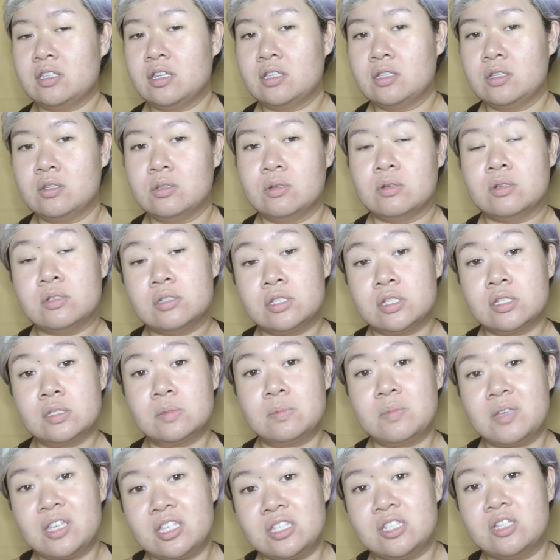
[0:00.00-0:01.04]
and it just
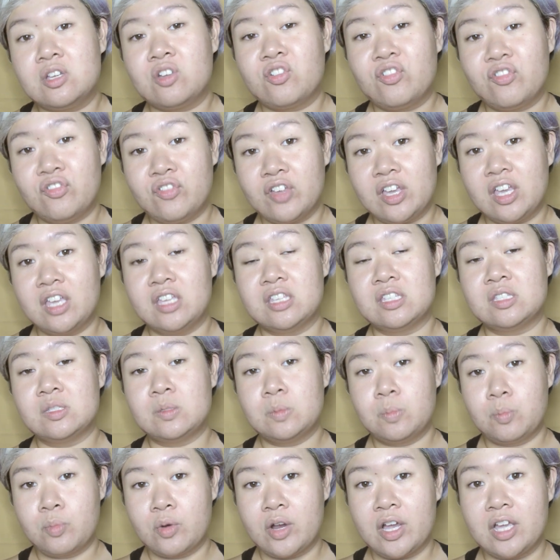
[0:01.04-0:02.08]
makes your face
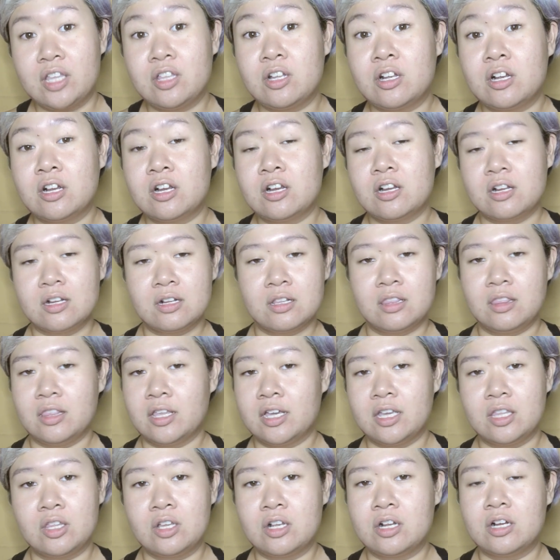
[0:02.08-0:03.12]
brighter,
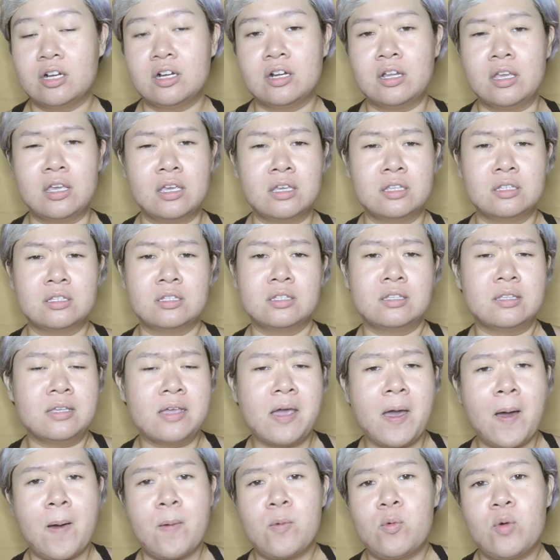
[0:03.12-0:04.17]
lighter. And
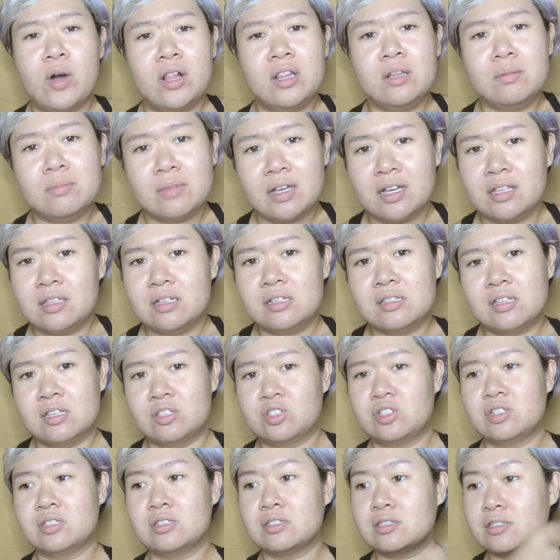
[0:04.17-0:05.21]
yeah, while I'm at it, I
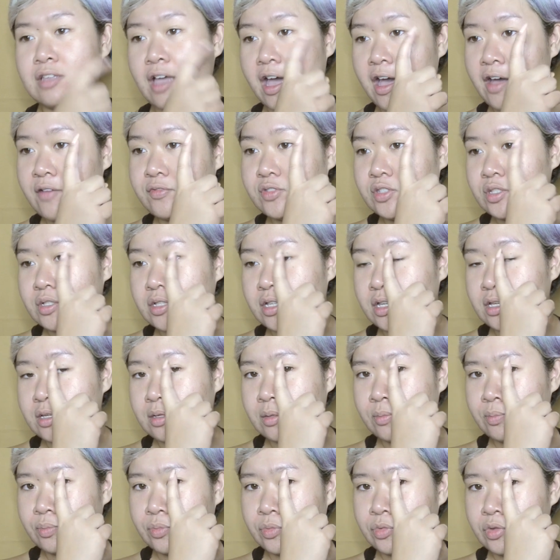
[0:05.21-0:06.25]
just have to like
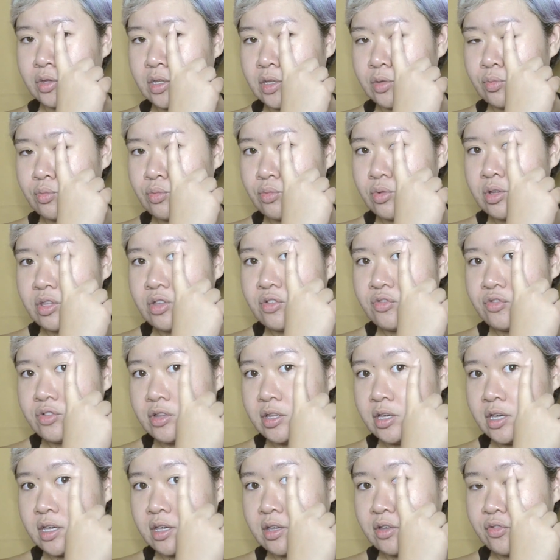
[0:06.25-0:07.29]
get rid of
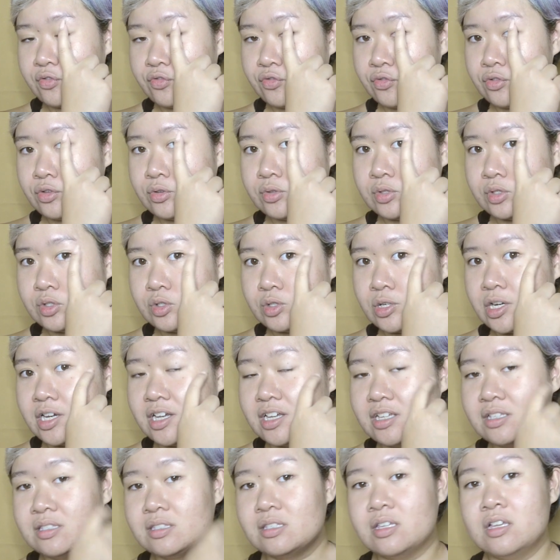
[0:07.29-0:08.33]
like a few
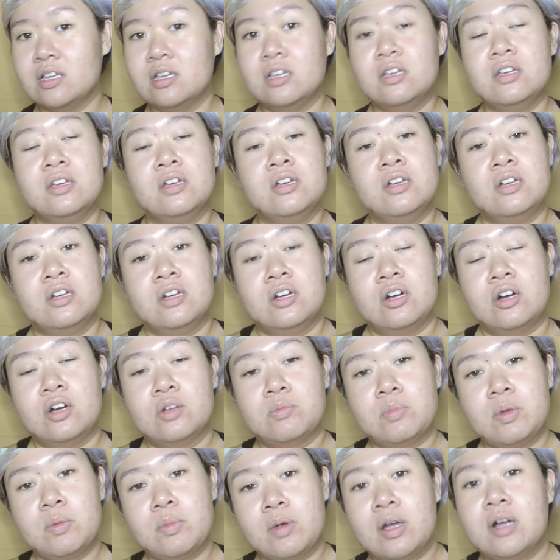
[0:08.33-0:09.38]
strays
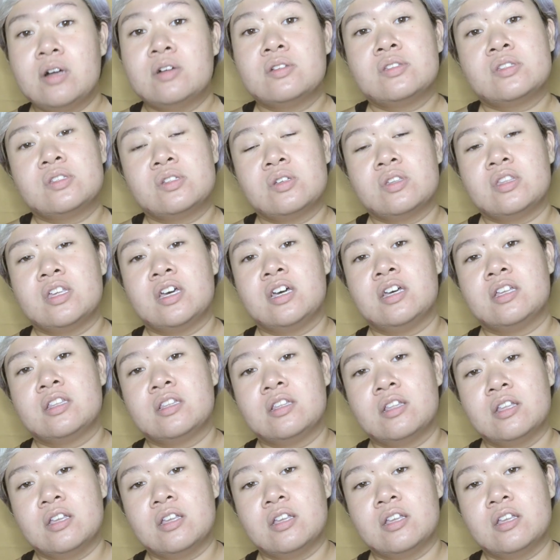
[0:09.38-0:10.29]
on my brows so that